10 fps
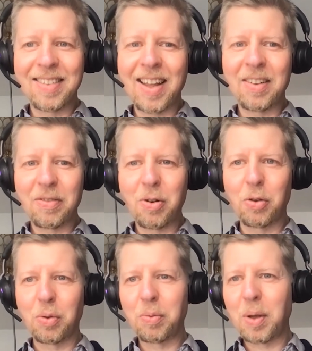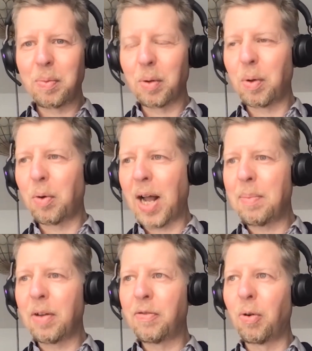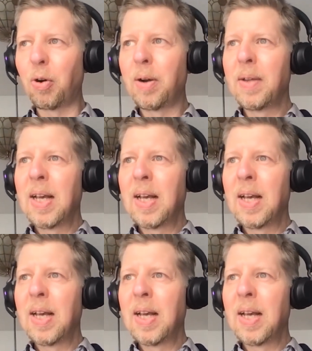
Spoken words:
and that is, of course, what we were aiming for.